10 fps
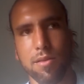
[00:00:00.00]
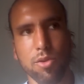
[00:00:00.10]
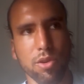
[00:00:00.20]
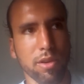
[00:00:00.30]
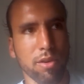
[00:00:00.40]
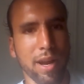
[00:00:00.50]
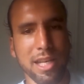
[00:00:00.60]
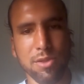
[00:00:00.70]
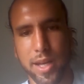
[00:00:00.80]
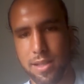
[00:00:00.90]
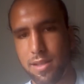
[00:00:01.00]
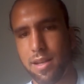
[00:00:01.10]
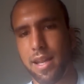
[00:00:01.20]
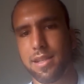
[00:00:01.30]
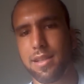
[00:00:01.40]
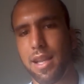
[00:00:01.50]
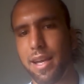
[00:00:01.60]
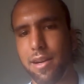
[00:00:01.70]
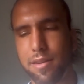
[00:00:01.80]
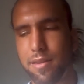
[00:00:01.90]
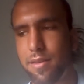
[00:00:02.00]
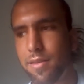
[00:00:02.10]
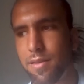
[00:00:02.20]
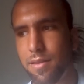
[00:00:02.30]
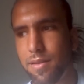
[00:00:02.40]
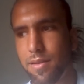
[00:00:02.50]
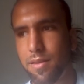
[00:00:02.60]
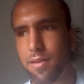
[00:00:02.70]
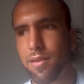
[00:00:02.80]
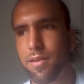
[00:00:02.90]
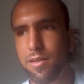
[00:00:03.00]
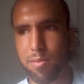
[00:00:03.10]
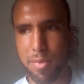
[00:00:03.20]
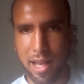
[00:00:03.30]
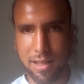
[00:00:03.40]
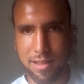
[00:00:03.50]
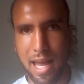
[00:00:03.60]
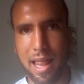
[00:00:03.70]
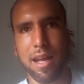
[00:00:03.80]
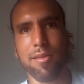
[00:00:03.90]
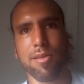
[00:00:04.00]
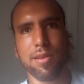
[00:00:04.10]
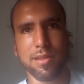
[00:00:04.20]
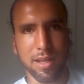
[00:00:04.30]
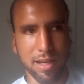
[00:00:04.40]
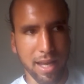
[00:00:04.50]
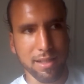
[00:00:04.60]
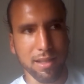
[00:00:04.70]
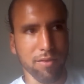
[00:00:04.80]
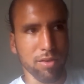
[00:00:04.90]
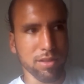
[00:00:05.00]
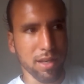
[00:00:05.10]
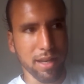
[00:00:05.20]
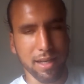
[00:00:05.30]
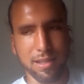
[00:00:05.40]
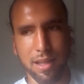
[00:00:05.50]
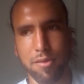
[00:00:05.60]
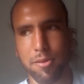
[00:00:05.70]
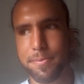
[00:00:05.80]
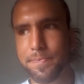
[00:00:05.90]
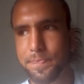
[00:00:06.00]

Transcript: you can graduate to the next layer to balance that level, to the next level, to the next level.